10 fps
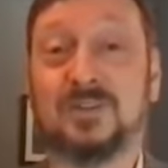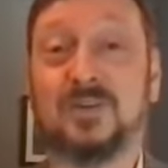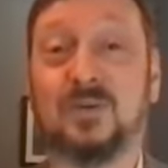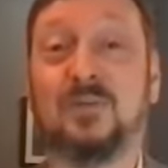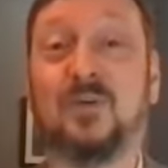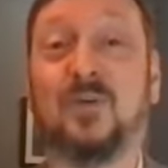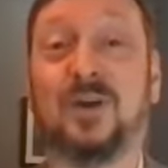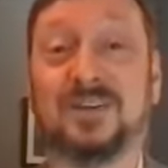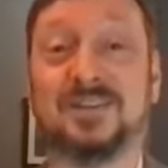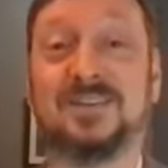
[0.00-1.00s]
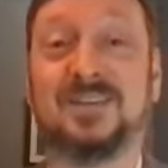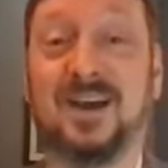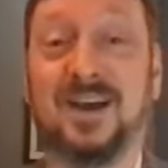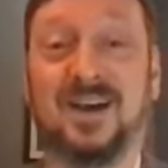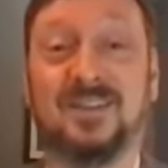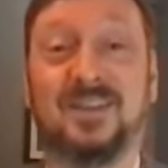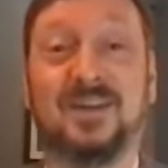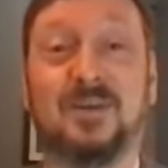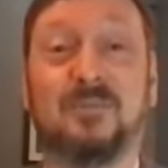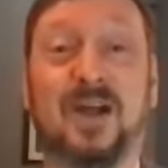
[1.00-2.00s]
So of course, the
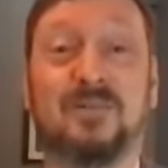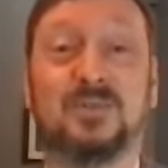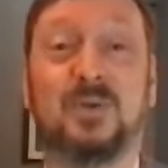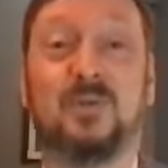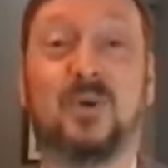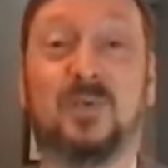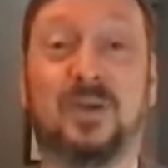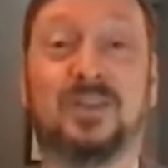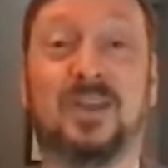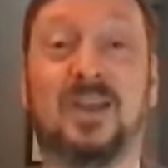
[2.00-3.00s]
nonprofits we work with